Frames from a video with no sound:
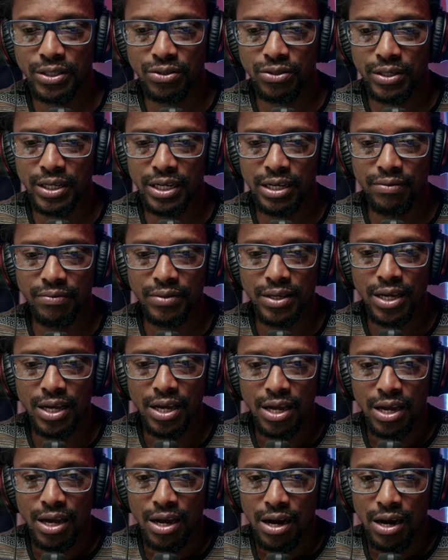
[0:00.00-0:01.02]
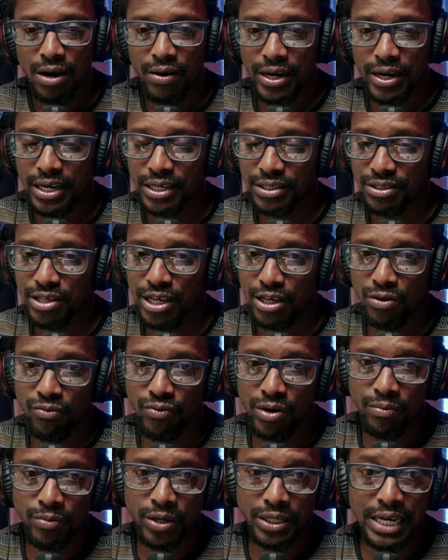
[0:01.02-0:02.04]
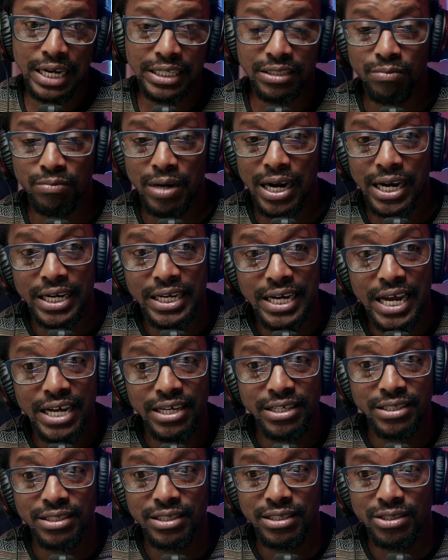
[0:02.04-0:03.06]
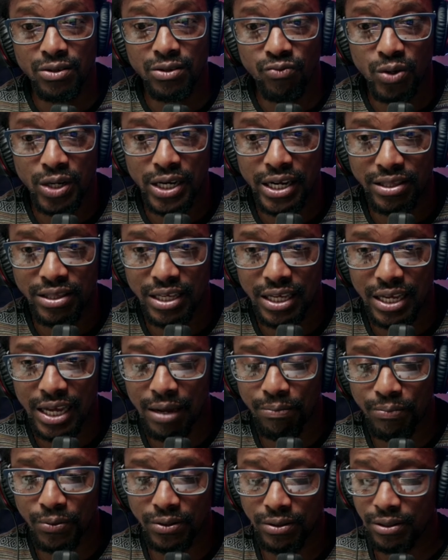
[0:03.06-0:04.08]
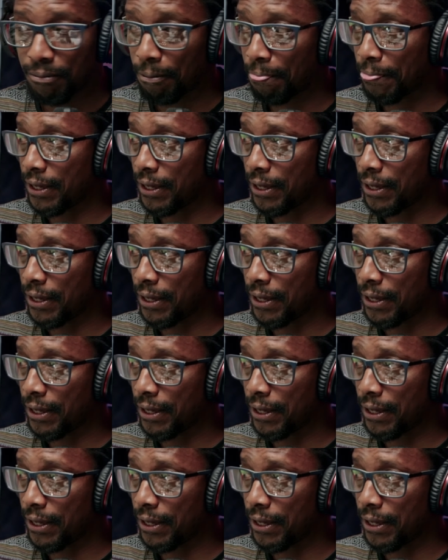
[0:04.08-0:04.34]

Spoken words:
So yeah. All right, guys. Thank you very much. That's my analysis of what I think happened.